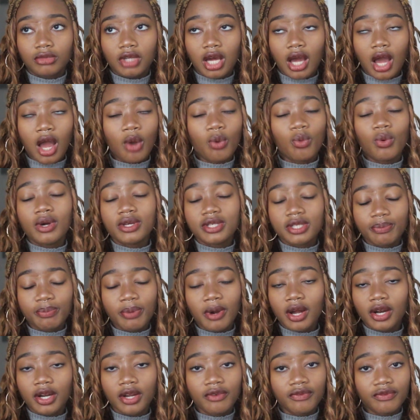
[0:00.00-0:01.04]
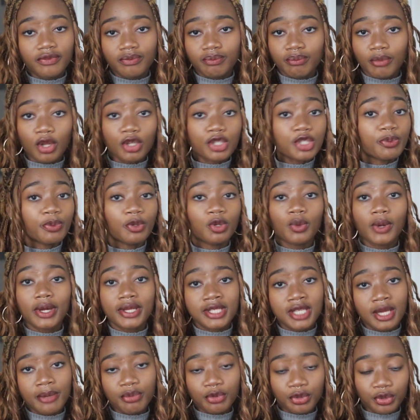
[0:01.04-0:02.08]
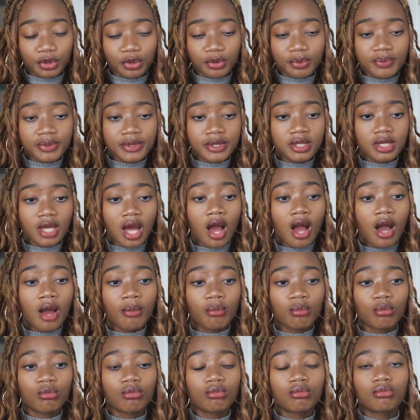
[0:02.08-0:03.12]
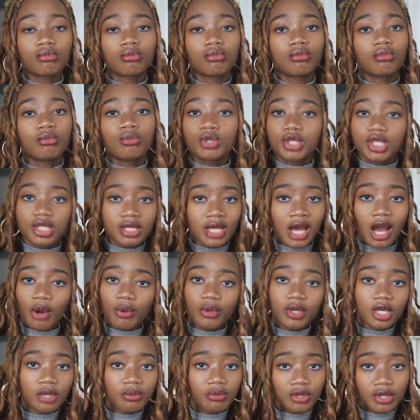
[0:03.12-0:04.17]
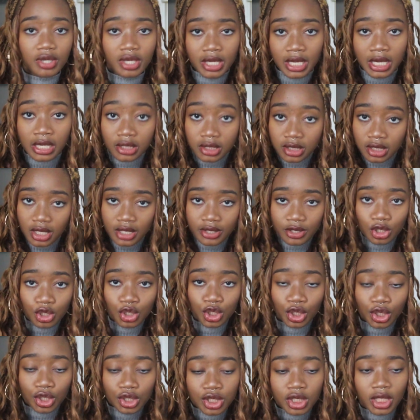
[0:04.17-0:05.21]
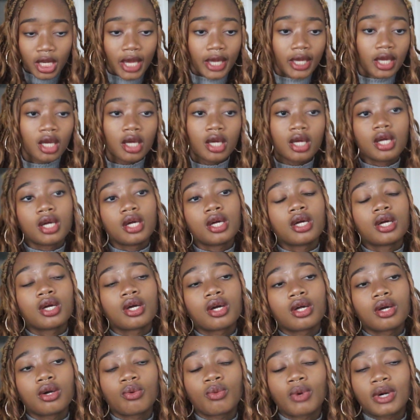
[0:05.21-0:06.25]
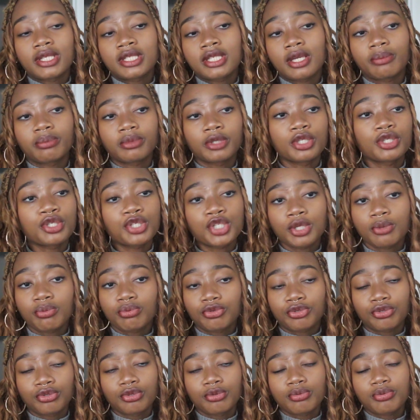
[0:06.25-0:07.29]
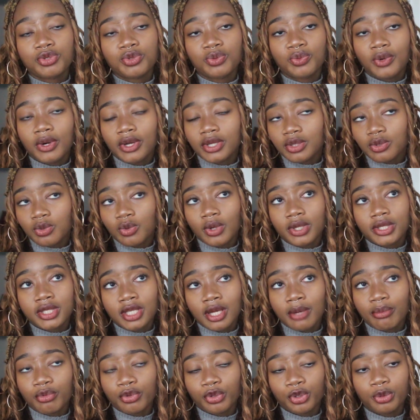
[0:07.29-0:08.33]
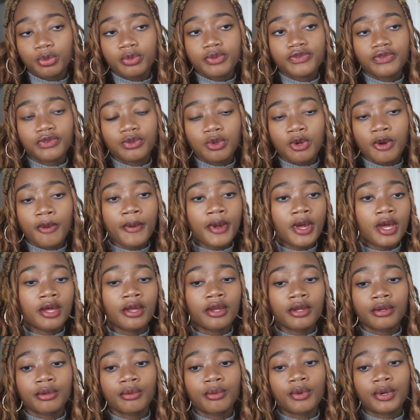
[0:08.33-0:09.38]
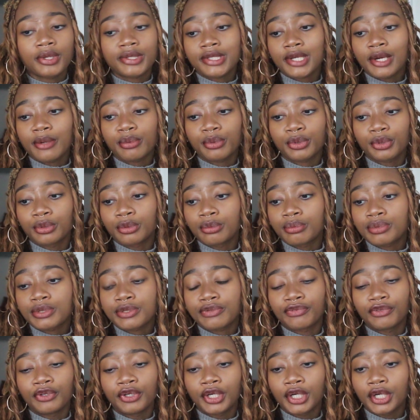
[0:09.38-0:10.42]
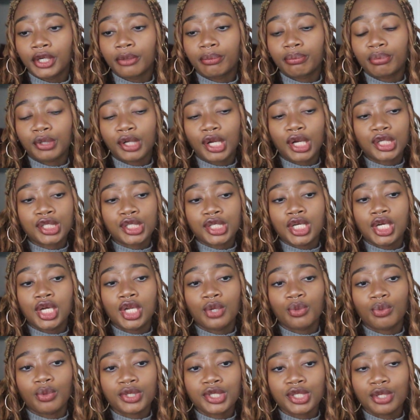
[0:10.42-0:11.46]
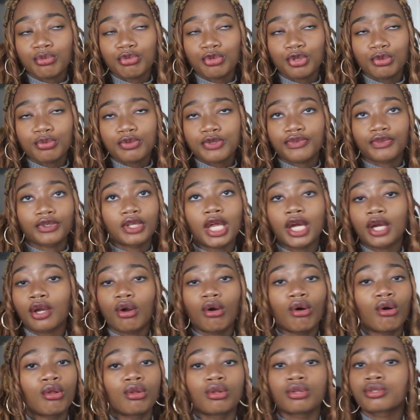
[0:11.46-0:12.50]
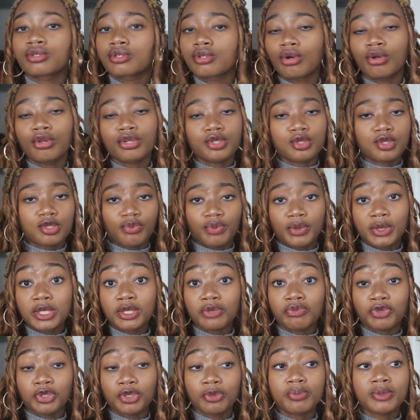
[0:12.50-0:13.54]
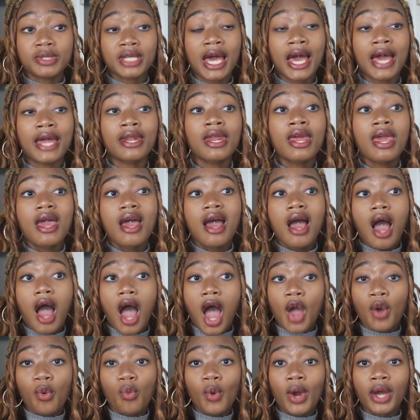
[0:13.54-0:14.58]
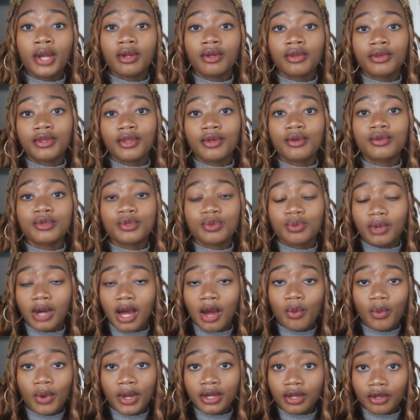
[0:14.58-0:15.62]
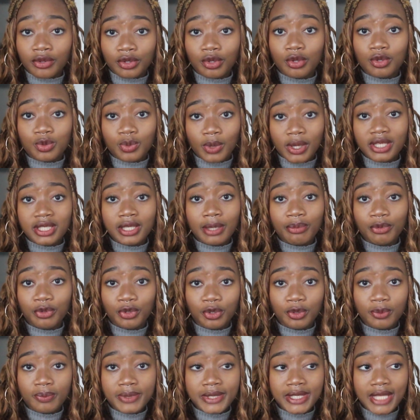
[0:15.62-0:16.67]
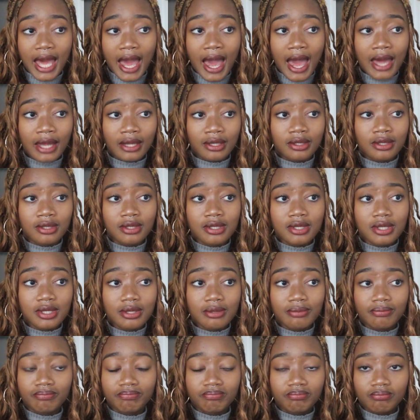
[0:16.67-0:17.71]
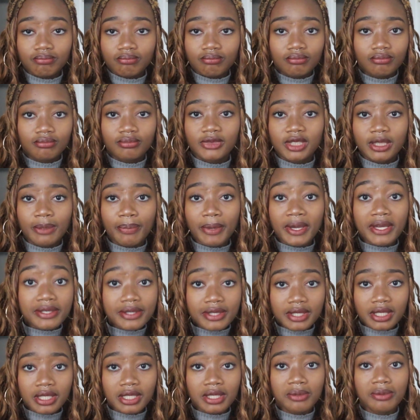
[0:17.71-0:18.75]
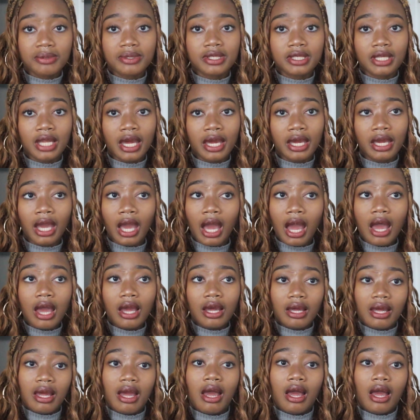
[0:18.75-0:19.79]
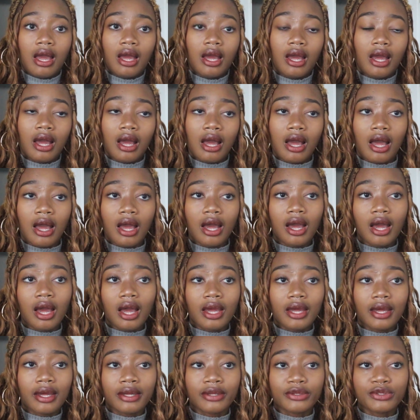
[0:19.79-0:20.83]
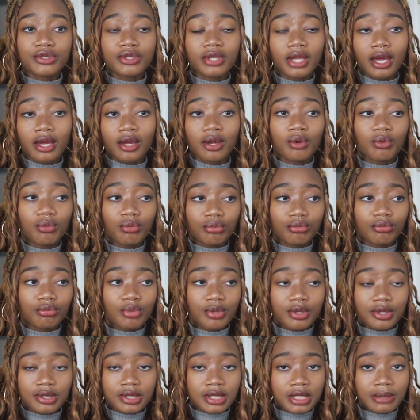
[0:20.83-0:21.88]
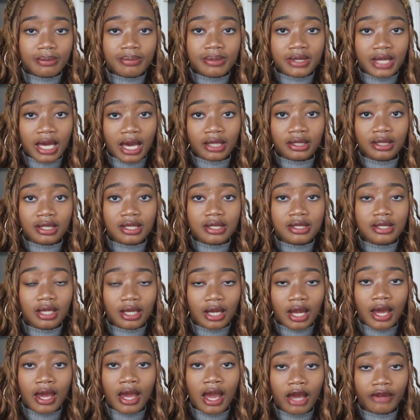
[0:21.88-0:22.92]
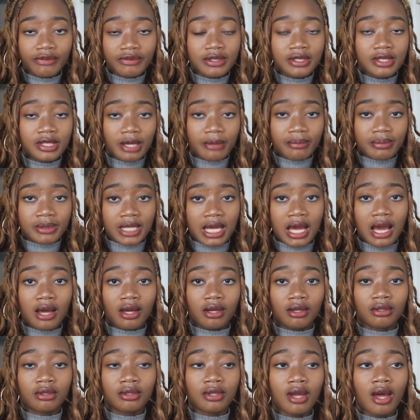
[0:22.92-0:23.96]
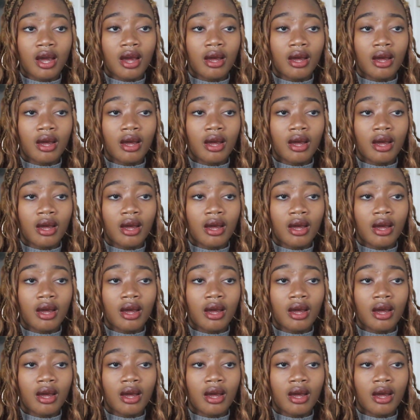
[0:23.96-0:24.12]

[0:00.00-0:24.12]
I was a part of multiple WhatsApp groups, which is how we communicated as a church, like WhatsApp leadership groups, WhatsApp groups for women, WhatsApp groups for production, WhatsApp groups for like all sorts of WhatsApp groups. And I went on those WhatsApp groups and basically was like, it's like with deep sadness that I have to step down,